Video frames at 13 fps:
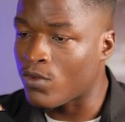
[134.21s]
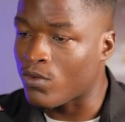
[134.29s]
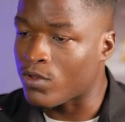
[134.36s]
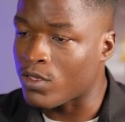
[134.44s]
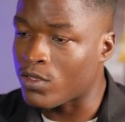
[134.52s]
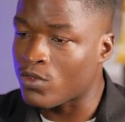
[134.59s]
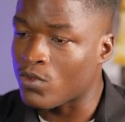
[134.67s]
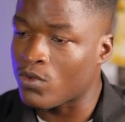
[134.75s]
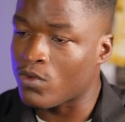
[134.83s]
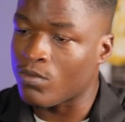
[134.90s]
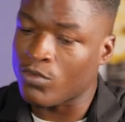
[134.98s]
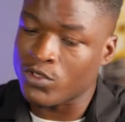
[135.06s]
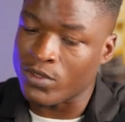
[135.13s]
Okay,
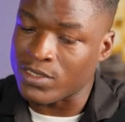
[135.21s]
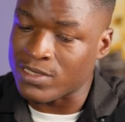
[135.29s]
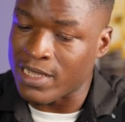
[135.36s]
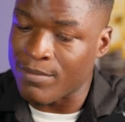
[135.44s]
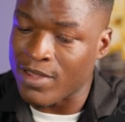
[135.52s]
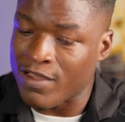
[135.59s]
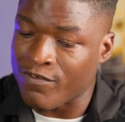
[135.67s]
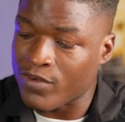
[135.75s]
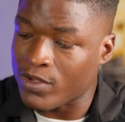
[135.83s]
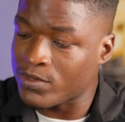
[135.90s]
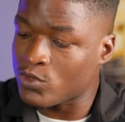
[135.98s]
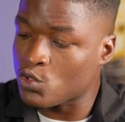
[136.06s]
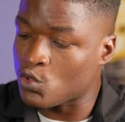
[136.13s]
so most of the time I
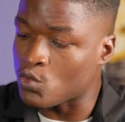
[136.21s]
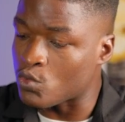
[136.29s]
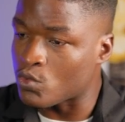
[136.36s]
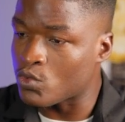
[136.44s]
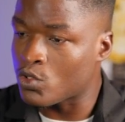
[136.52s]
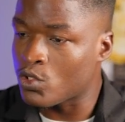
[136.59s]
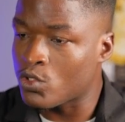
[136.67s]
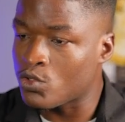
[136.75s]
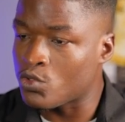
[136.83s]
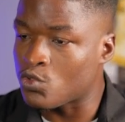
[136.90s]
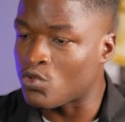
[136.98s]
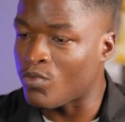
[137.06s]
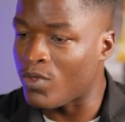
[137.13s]
found 2
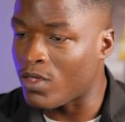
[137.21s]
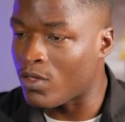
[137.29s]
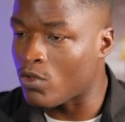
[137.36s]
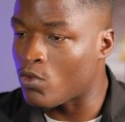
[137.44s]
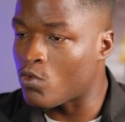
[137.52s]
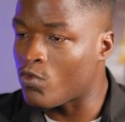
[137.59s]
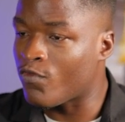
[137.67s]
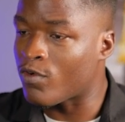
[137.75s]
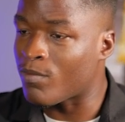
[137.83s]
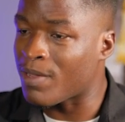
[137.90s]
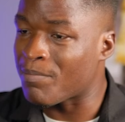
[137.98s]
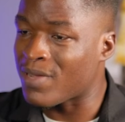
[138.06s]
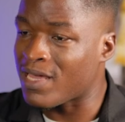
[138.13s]
to be good for
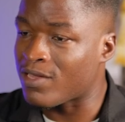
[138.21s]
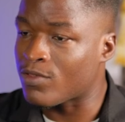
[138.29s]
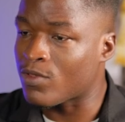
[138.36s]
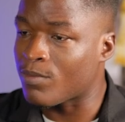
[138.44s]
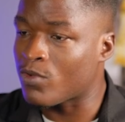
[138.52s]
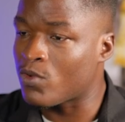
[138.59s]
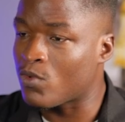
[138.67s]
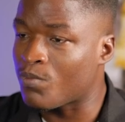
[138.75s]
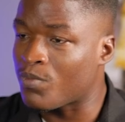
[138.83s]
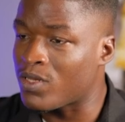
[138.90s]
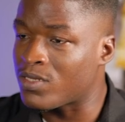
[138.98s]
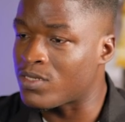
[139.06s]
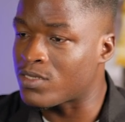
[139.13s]
my mic. So I'm going to
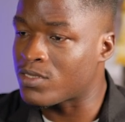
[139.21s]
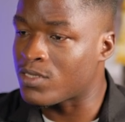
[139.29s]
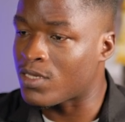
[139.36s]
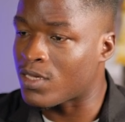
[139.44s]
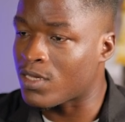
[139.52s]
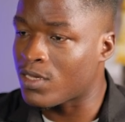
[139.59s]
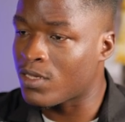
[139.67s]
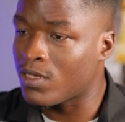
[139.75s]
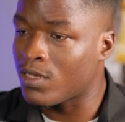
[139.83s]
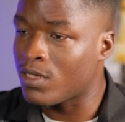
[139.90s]
play this here.